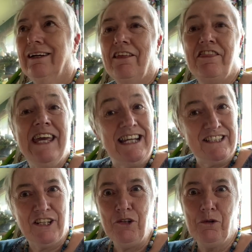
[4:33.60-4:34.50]
things
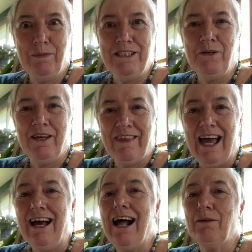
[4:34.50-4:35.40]
that you'll be doing
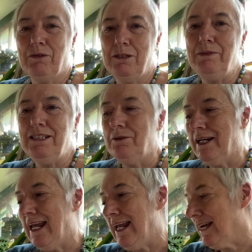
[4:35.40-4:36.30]
there, I'm going to be doing
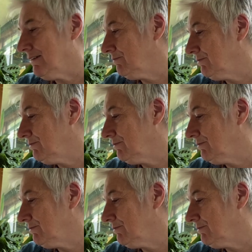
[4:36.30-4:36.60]
here.